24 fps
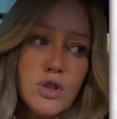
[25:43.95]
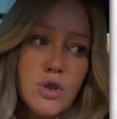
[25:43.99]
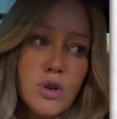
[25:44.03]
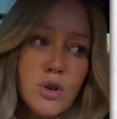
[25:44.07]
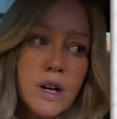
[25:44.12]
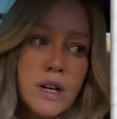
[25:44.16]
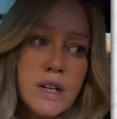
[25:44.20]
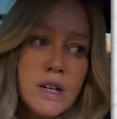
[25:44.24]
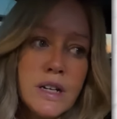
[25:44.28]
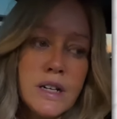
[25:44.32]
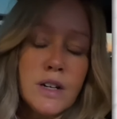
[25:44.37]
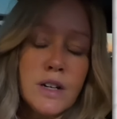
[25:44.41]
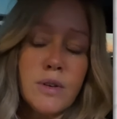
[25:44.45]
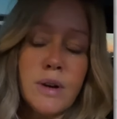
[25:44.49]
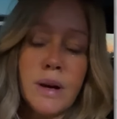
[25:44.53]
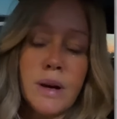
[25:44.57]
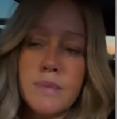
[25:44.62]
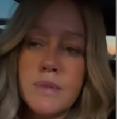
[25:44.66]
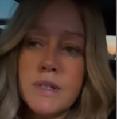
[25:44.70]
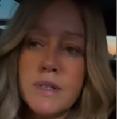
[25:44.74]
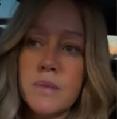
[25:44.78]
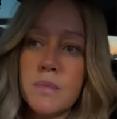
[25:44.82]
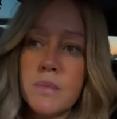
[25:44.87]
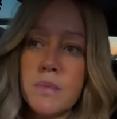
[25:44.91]
I need to grab
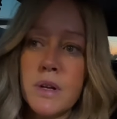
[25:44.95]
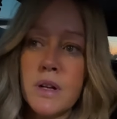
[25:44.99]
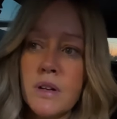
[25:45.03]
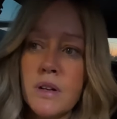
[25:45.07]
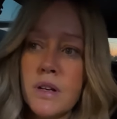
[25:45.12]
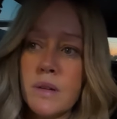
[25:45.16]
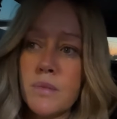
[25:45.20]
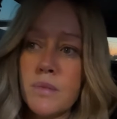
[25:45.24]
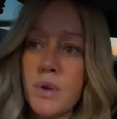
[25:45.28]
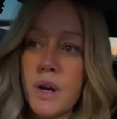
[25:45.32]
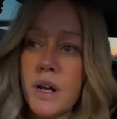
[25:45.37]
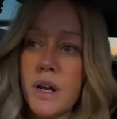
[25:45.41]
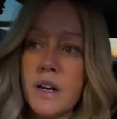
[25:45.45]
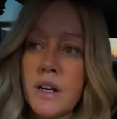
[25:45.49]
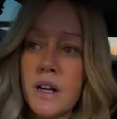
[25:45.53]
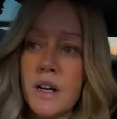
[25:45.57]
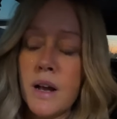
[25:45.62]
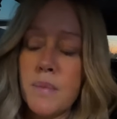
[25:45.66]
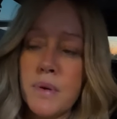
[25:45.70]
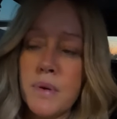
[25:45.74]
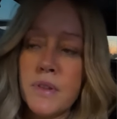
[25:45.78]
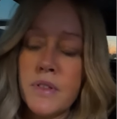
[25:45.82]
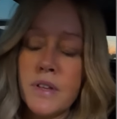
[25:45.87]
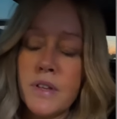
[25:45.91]
some milk and bread and a couple
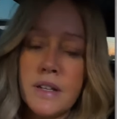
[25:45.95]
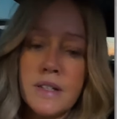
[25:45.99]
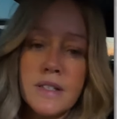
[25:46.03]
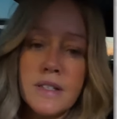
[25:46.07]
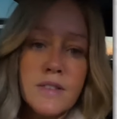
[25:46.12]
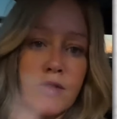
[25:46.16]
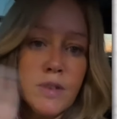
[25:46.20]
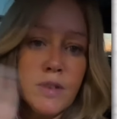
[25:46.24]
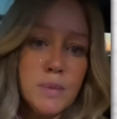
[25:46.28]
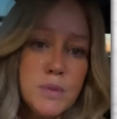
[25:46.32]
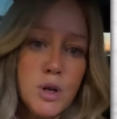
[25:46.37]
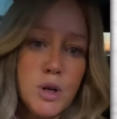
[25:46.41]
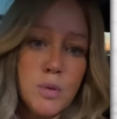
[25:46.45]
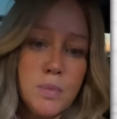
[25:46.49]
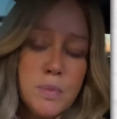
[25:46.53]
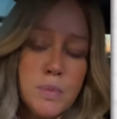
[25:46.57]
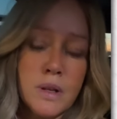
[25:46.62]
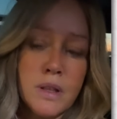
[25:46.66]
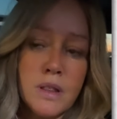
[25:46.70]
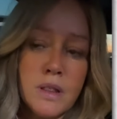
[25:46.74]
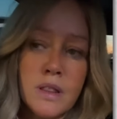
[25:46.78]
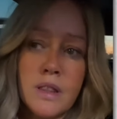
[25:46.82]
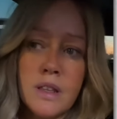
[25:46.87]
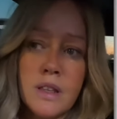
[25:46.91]
things, flipped
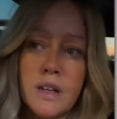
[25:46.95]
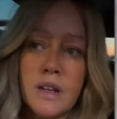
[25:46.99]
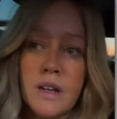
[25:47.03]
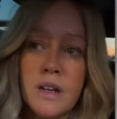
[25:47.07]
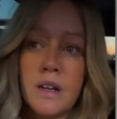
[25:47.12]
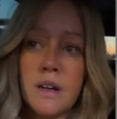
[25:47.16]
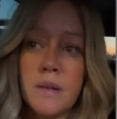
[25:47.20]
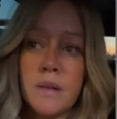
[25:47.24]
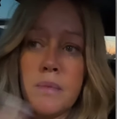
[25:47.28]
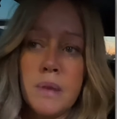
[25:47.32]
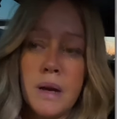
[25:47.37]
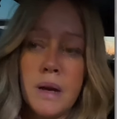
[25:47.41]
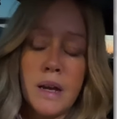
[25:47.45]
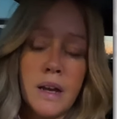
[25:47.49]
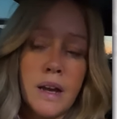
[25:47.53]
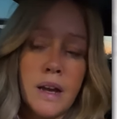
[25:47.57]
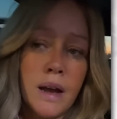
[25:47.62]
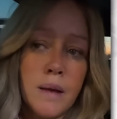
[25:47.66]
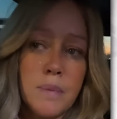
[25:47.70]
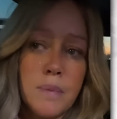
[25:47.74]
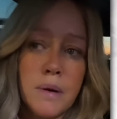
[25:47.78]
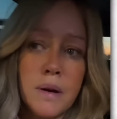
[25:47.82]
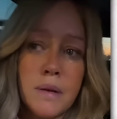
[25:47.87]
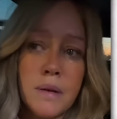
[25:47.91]
open the bank app
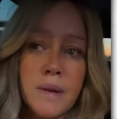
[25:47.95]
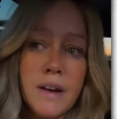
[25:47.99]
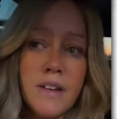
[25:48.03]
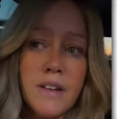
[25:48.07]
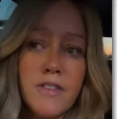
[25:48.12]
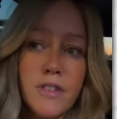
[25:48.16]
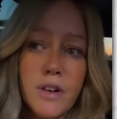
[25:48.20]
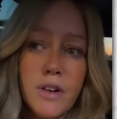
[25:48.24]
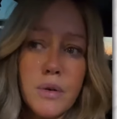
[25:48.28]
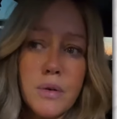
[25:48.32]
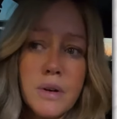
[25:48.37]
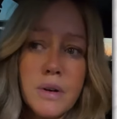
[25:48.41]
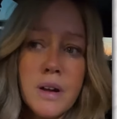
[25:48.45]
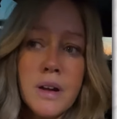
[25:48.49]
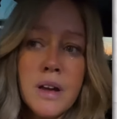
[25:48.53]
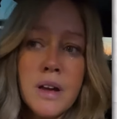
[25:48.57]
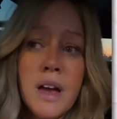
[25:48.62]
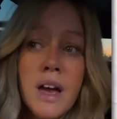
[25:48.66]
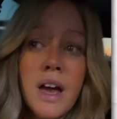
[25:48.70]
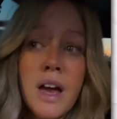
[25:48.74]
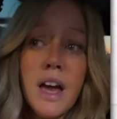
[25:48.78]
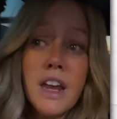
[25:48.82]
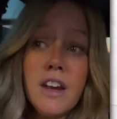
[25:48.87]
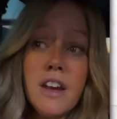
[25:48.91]
on my phone,
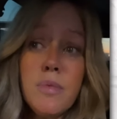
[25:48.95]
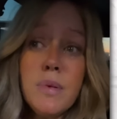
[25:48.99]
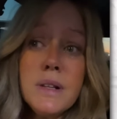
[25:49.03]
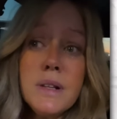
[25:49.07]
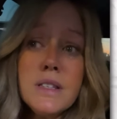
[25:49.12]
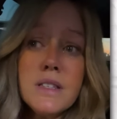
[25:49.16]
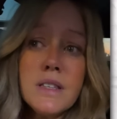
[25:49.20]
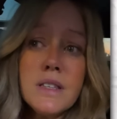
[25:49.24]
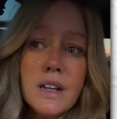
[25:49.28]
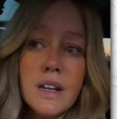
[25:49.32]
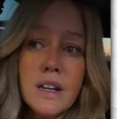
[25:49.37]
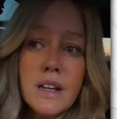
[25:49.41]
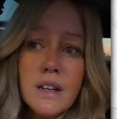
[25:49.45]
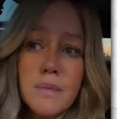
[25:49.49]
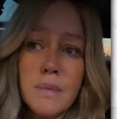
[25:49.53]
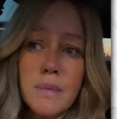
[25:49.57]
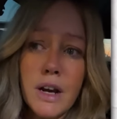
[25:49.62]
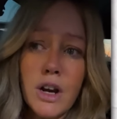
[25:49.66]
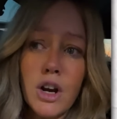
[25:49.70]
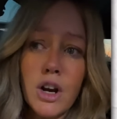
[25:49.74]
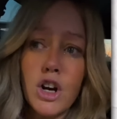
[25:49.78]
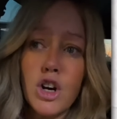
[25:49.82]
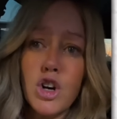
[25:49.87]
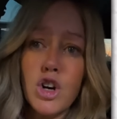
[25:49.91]
and I've been sitting in my
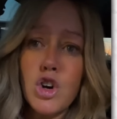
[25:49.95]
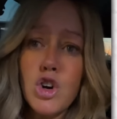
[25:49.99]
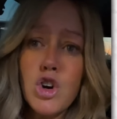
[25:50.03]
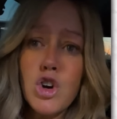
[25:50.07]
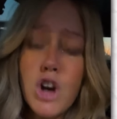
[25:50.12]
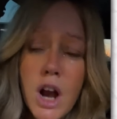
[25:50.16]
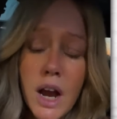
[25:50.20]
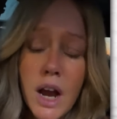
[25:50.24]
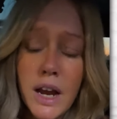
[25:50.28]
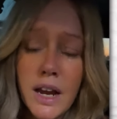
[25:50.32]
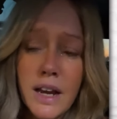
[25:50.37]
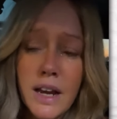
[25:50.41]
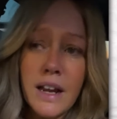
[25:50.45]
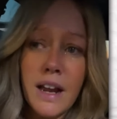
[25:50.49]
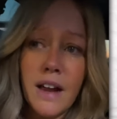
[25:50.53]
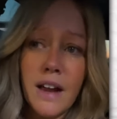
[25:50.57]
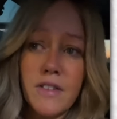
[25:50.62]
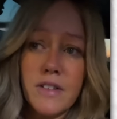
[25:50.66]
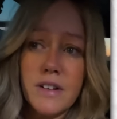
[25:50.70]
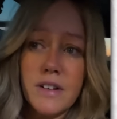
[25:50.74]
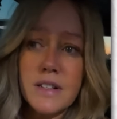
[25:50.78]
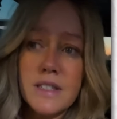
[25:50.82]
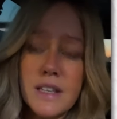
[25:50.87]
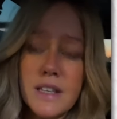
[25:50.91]
car crying ever
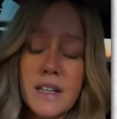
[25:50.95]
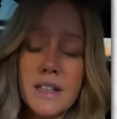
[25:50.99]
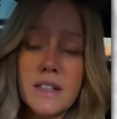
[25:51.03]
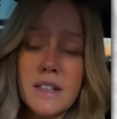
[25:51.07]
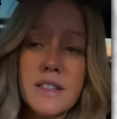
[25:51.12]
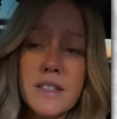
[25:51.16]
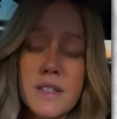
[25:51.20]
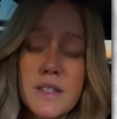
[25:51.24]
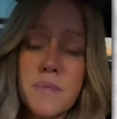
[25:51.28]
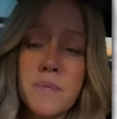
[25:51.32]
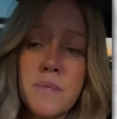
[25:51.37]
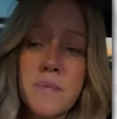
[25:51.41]
since,